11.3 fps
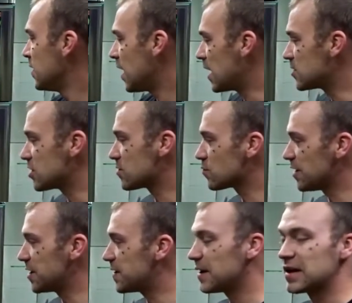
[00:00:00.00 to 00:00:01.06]
I just
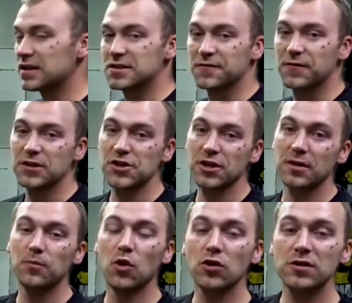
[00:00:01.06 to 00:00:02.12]
really think it's efficient,
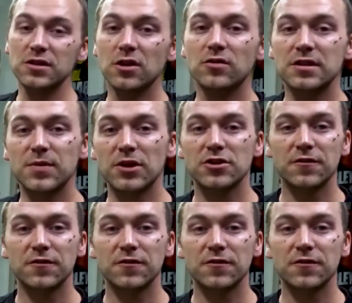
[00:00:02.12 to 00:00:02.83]
more so especially